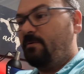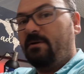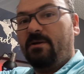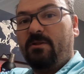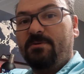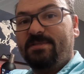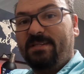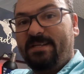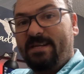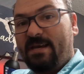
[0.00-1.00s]
We're gonna close the
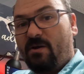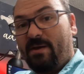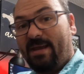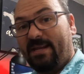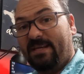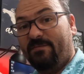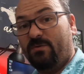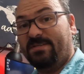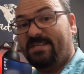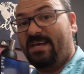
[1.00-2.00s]
lid now and give
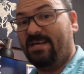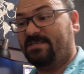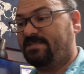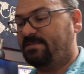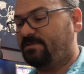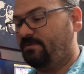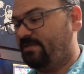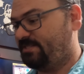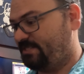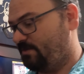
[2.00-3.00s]
her a test. So
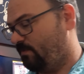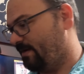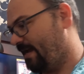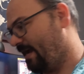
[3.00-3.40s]
let's see what